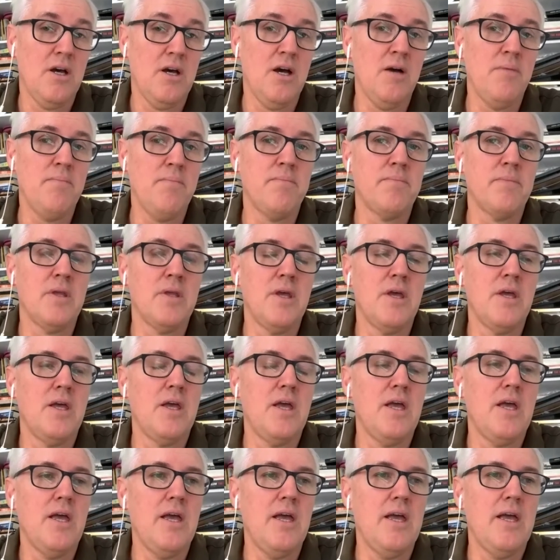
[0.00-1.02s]
um,
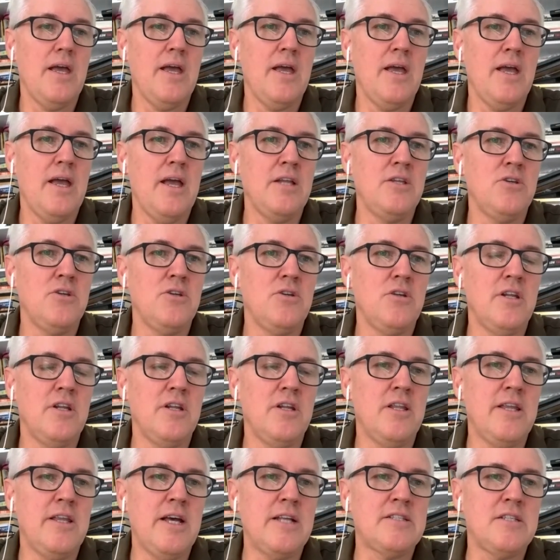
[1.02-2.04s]
and, and you,
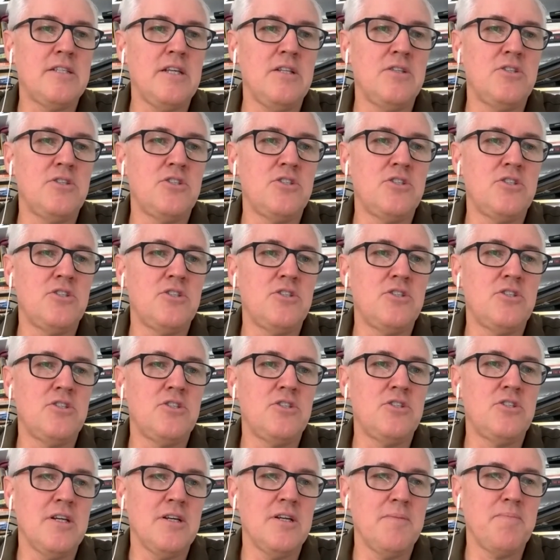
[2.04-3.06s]
in that sense,
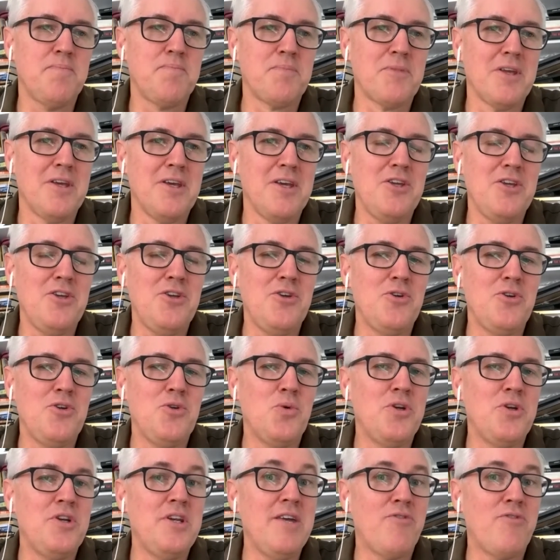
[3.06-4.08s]
it's a, you,
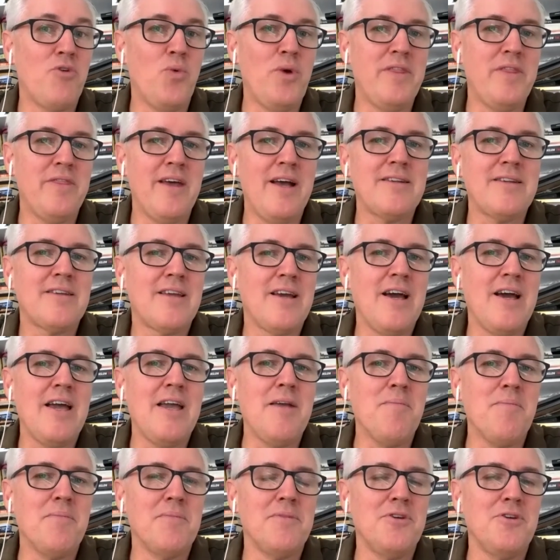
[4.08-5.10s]
you would never win that
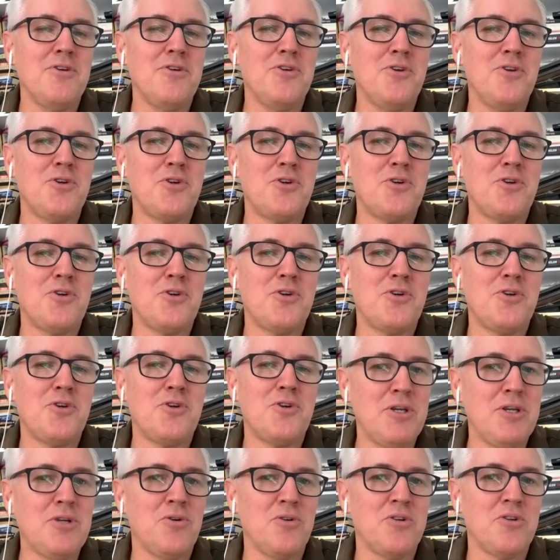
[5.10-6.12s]
game. You, you could always
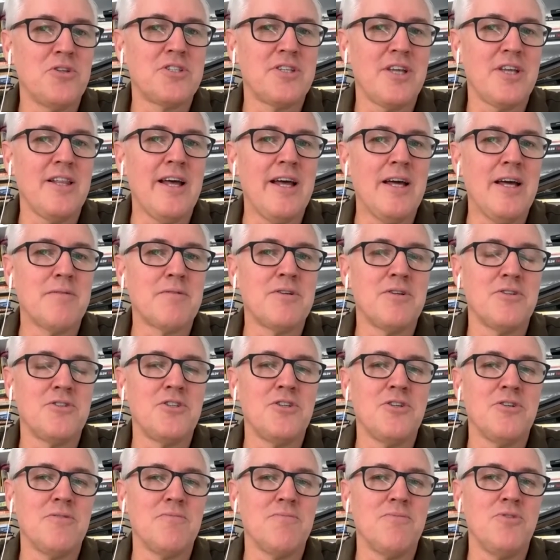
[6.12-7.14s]
be called a sellout because
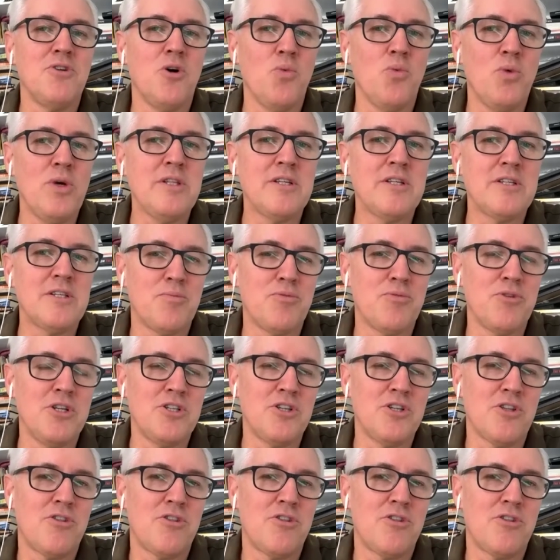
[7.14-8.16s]
you're not willing to
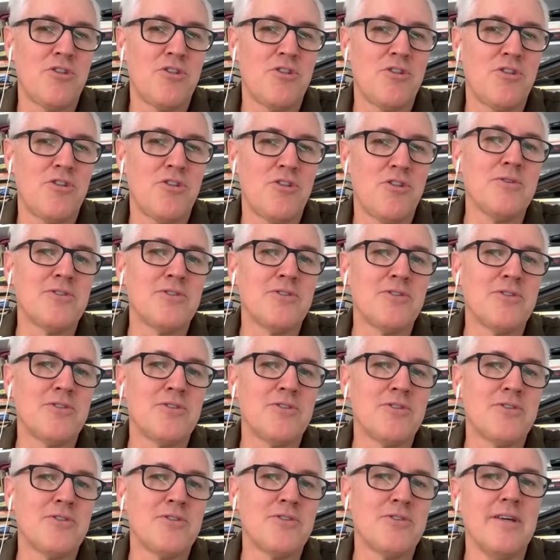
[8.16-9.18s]
preach a 13 hour
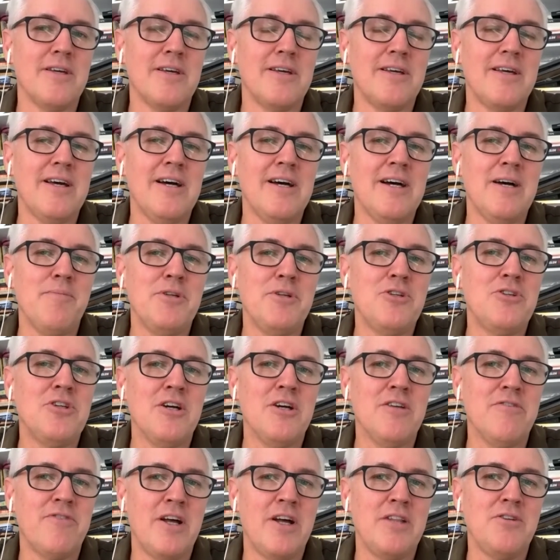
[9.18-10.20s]
sermon um, and you
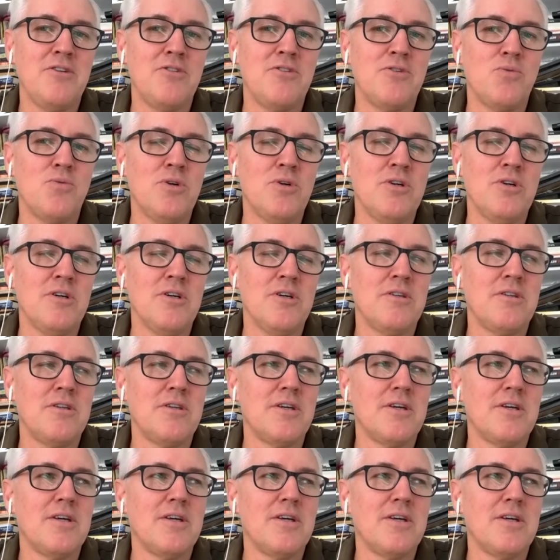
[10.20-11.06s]
don't value the word.